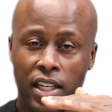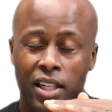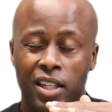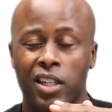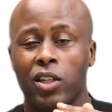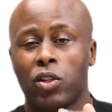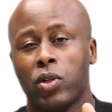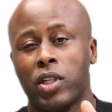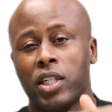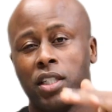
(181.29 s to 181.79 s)

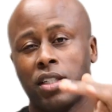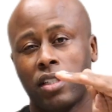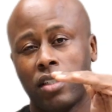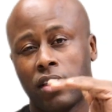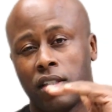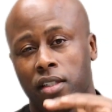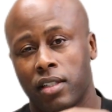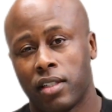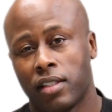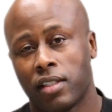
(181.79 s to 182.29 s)
decreases
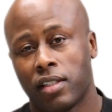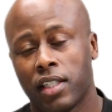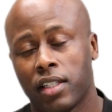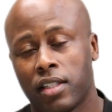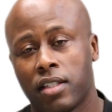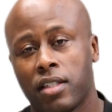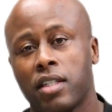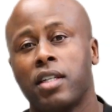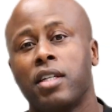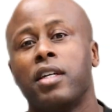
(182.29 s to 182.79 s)
to a
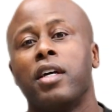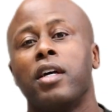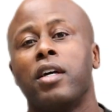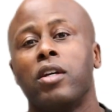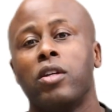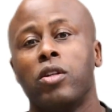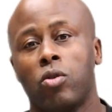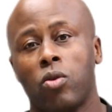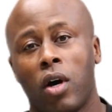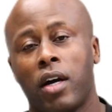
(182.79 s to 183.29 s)
60,
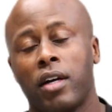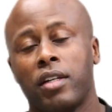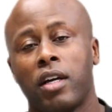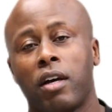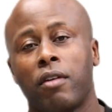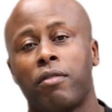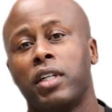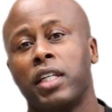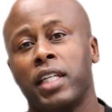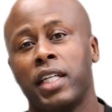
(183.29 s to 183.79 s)
you are
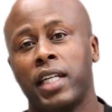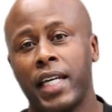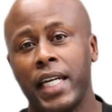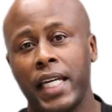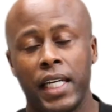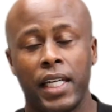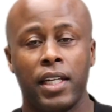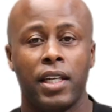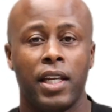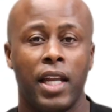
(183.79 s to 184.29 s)
definitely
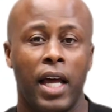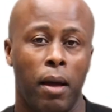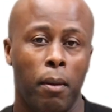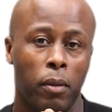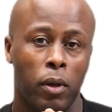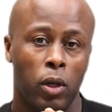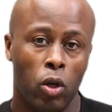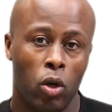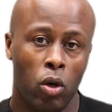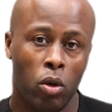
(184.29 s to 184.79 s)
in that
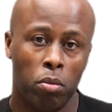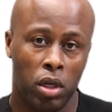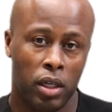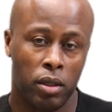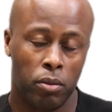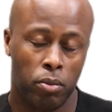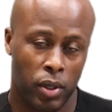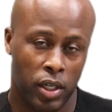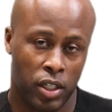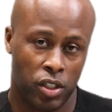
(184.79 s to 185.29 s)
low
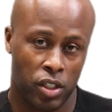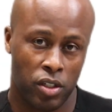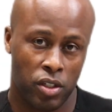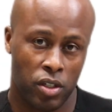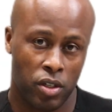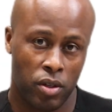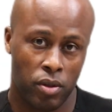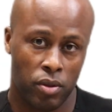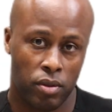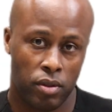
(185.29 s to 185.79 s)
blood pressure zone,